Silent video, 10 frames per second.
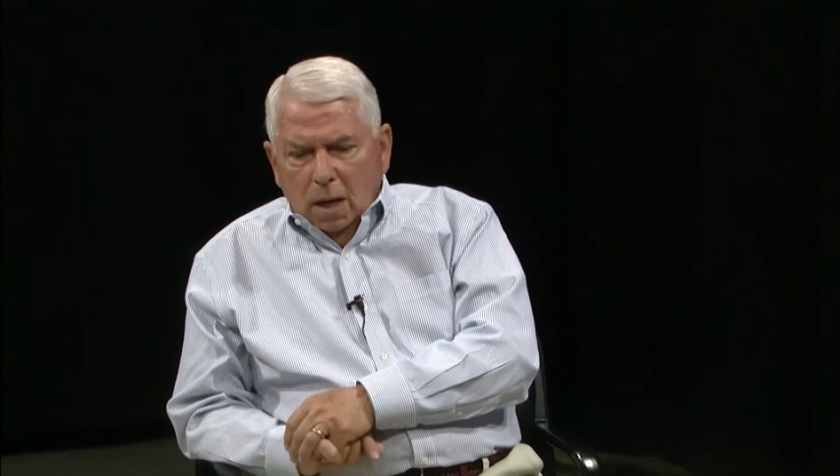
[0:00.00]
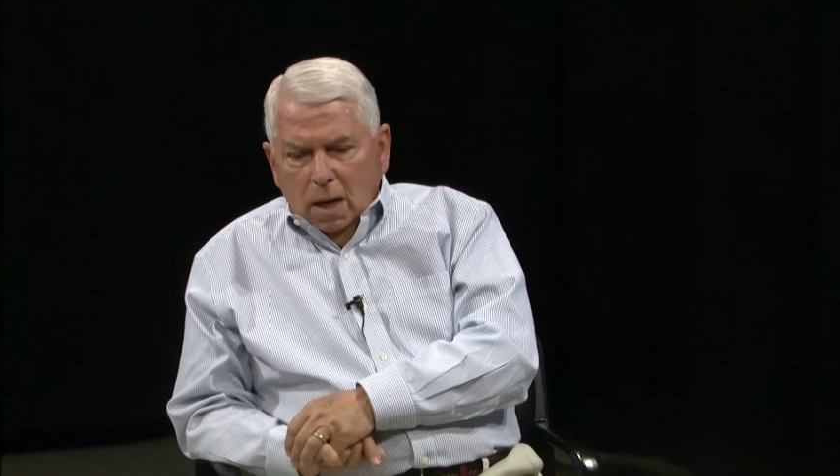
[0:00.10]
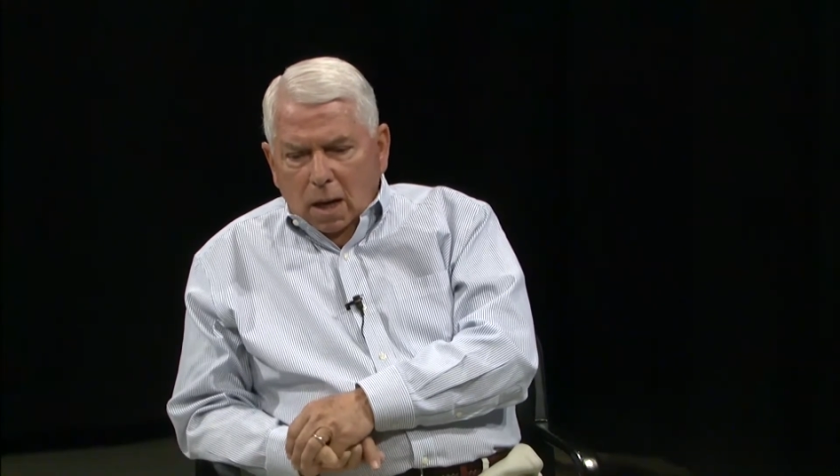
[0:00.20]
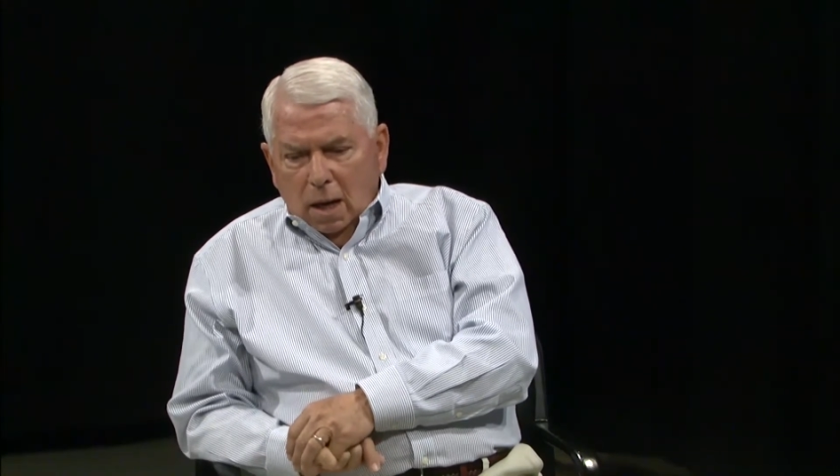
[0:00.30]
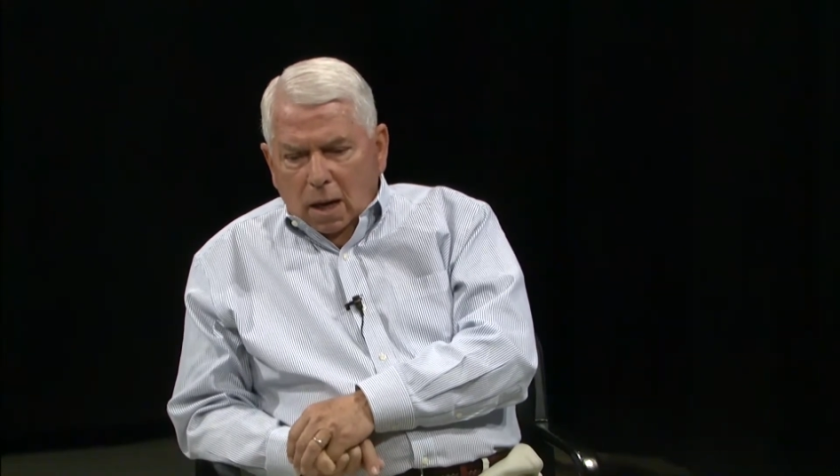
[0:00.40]

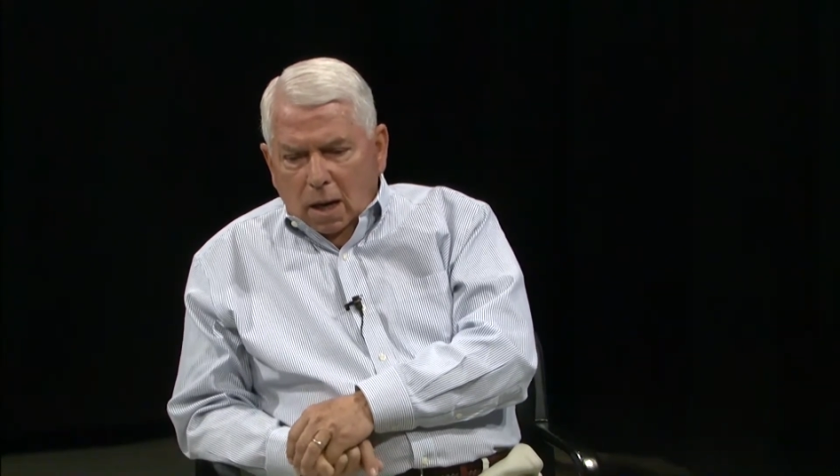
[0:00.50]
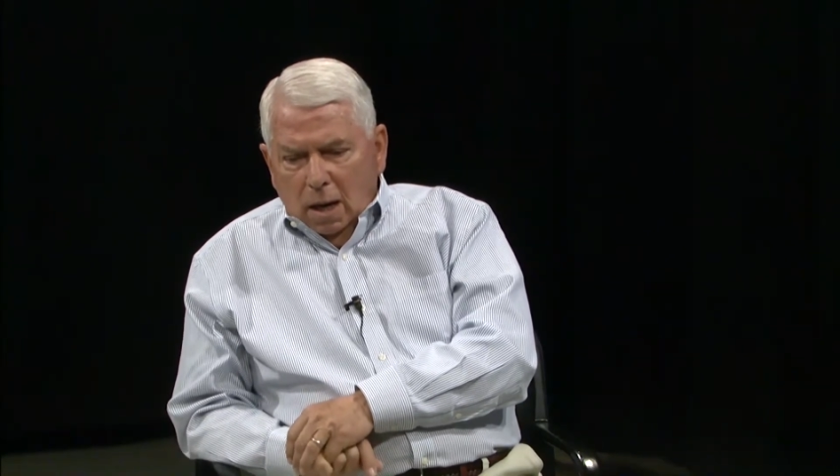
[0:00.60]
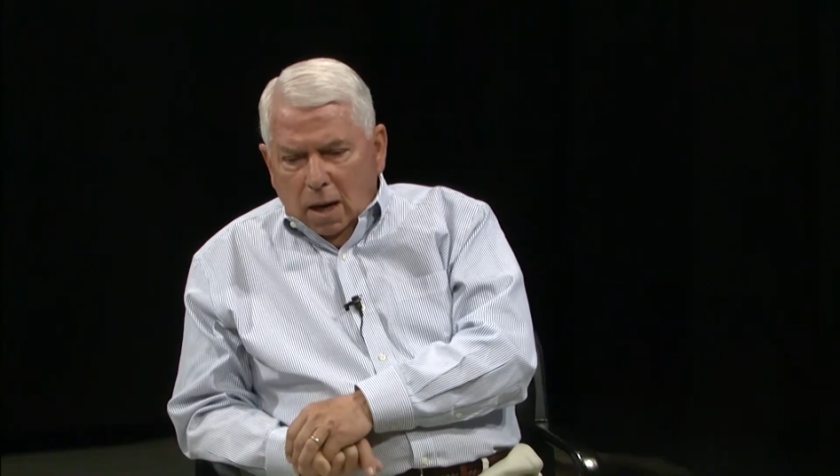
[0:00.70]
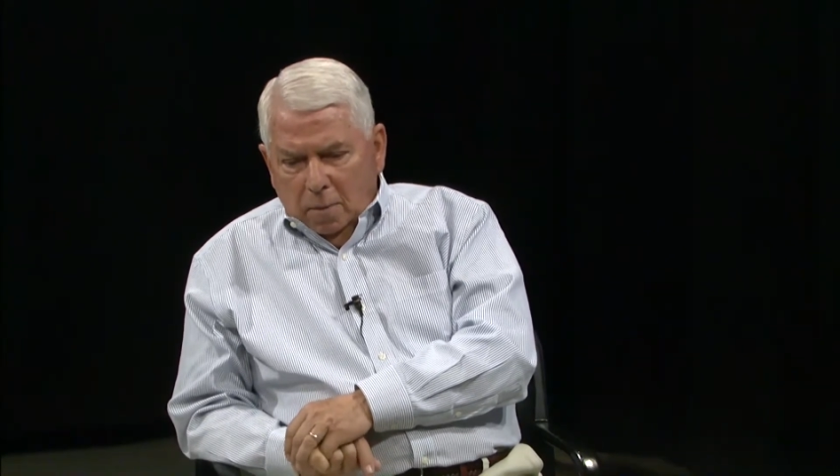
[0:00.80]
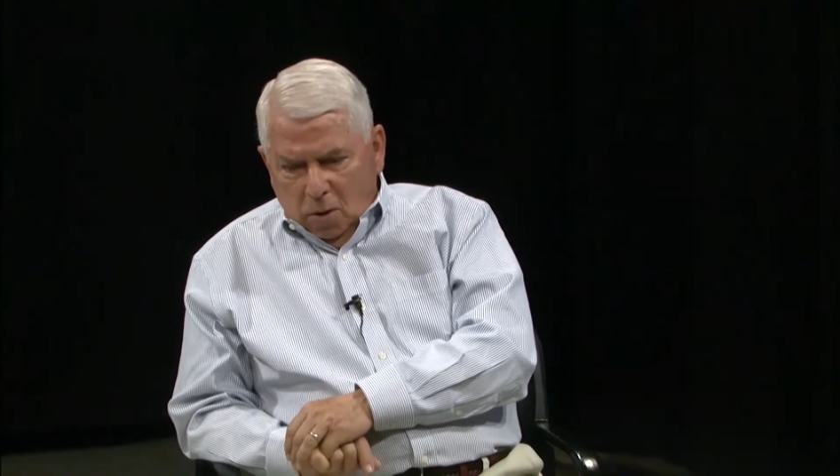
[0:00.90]

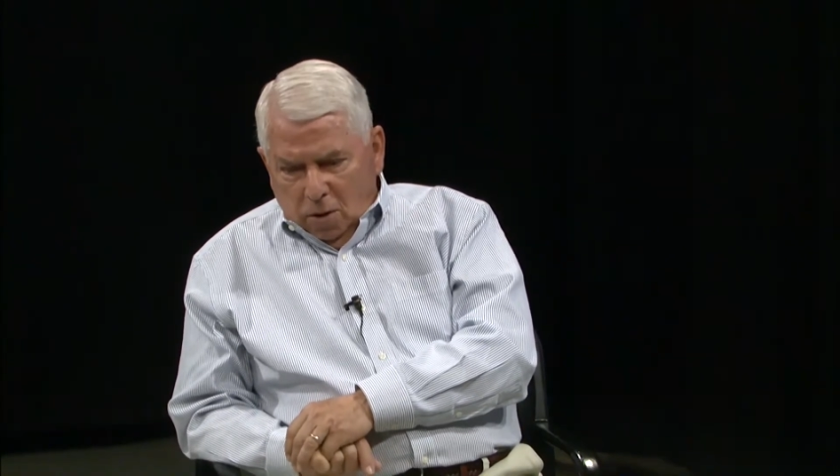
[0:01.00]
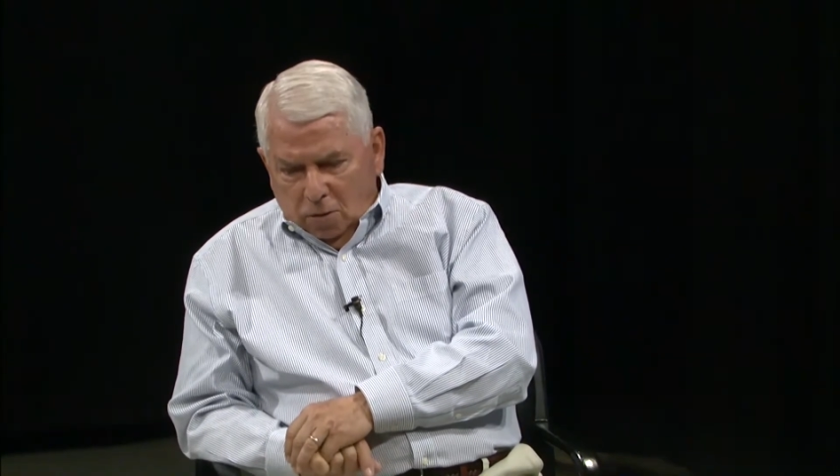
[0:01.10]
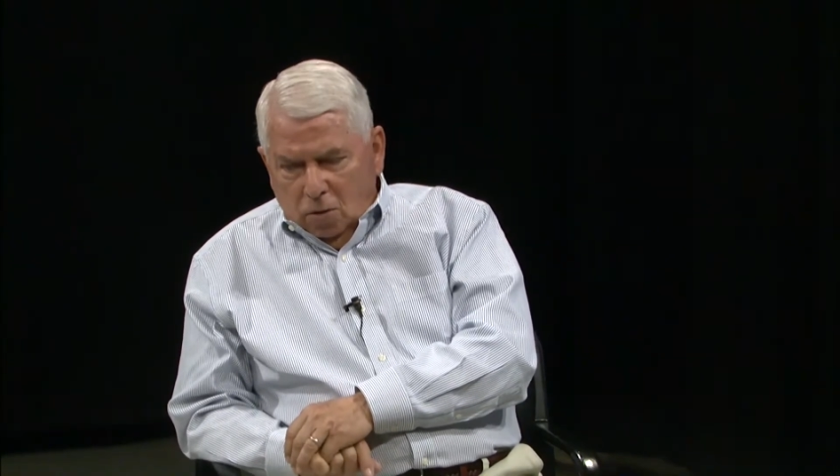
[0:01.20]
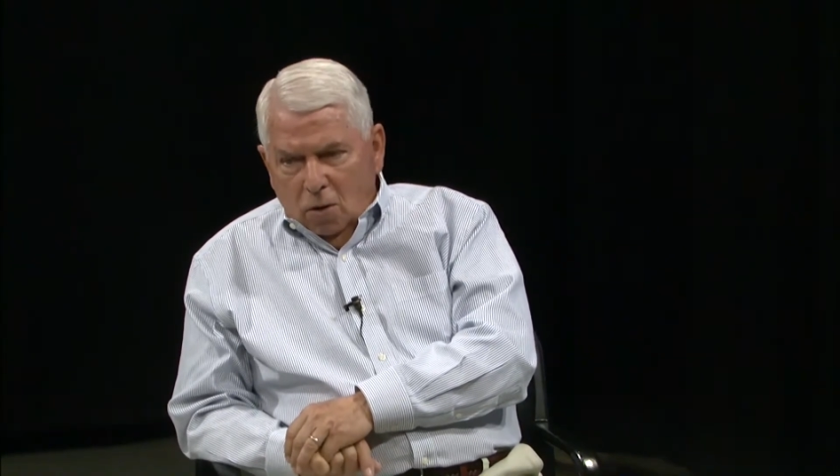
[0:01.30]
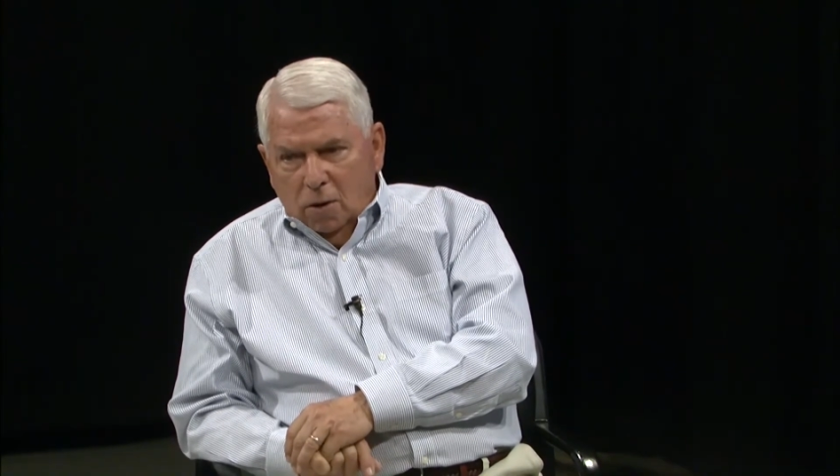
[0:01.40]
I'm going to
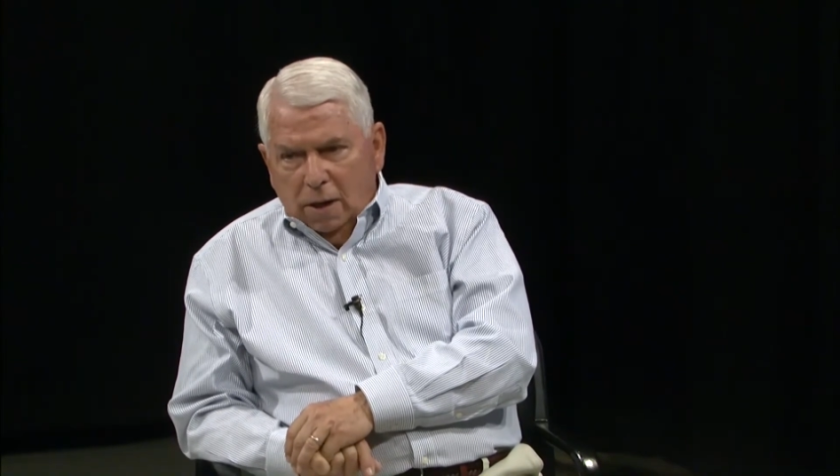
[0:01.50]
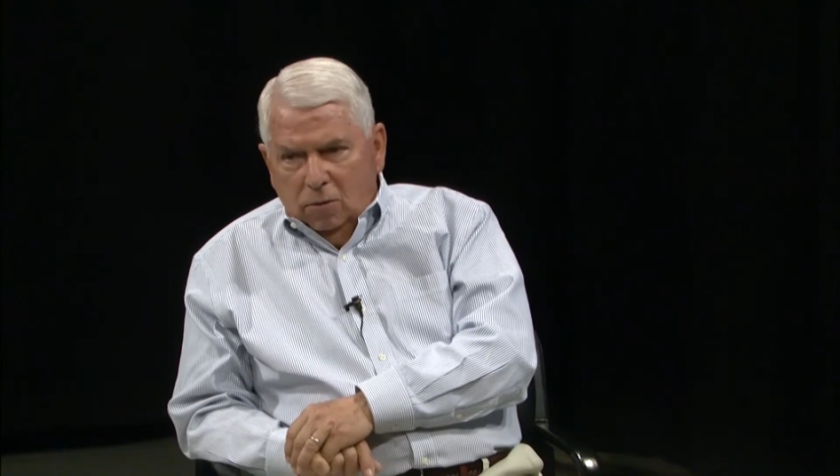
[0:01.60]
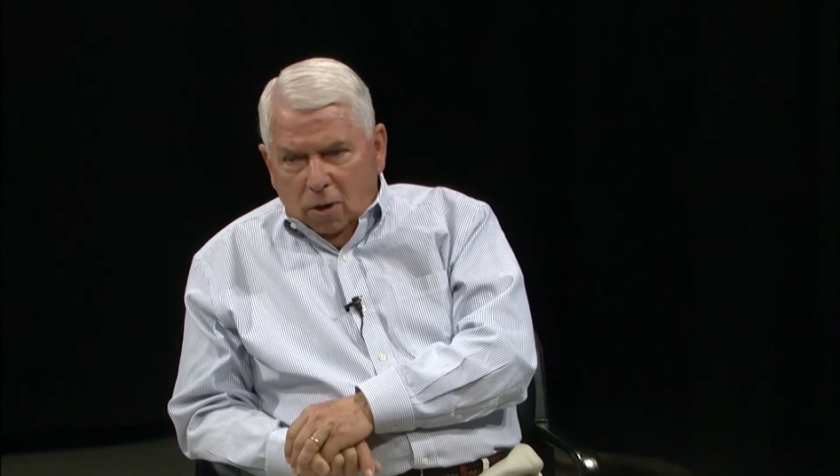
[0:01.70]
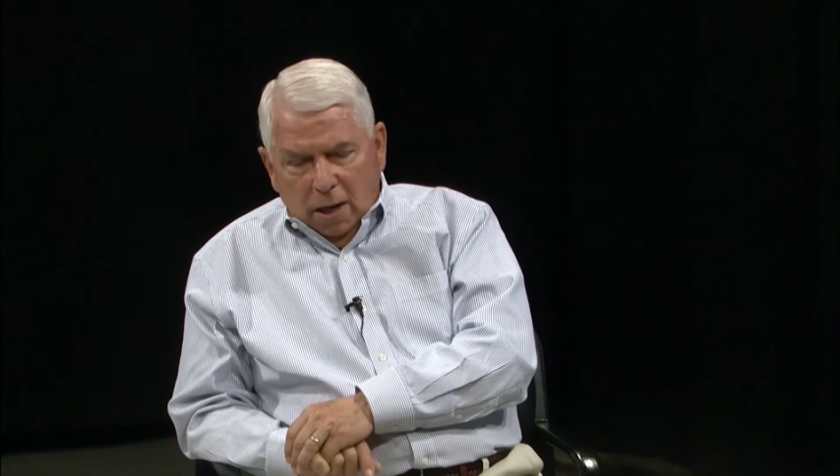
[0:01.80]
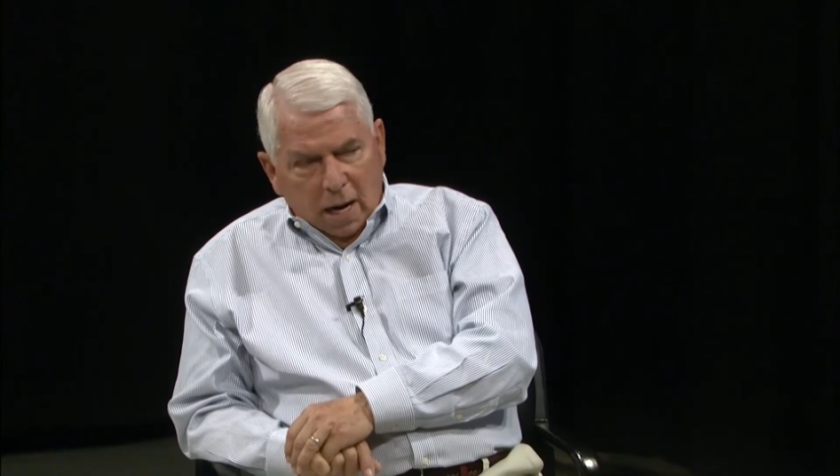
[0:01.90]
throw a
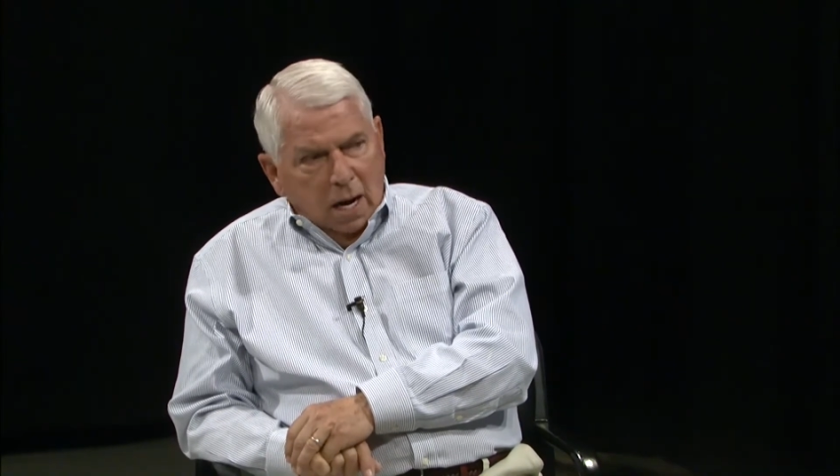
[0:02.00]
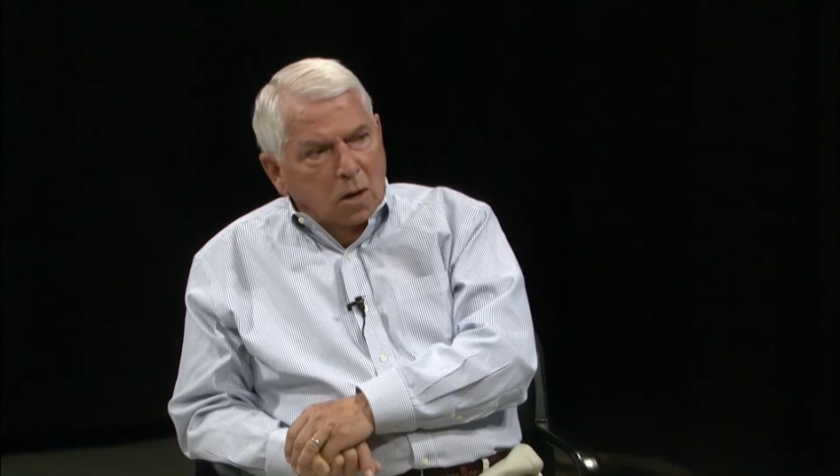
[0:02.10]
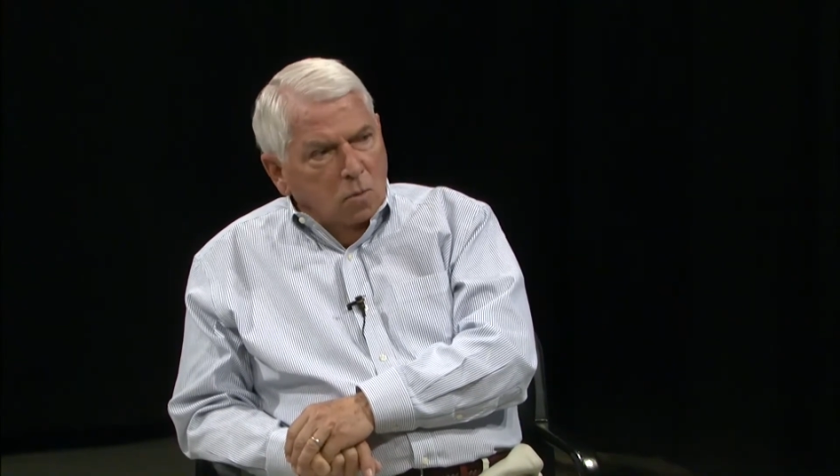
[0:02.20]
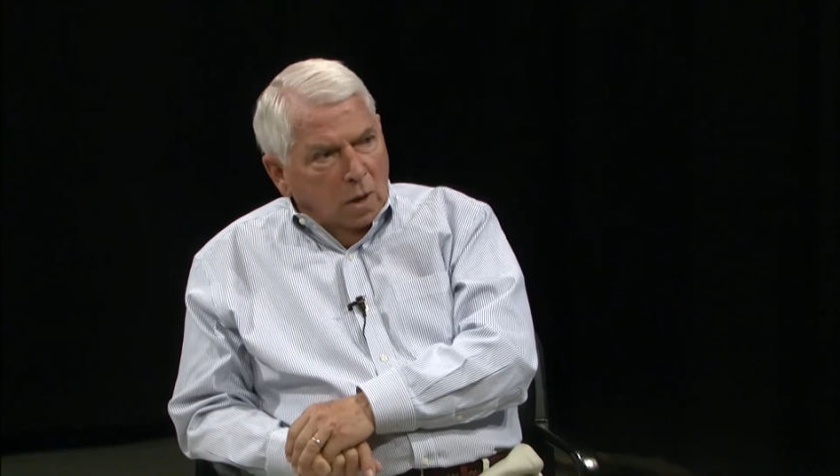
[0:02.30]
grenade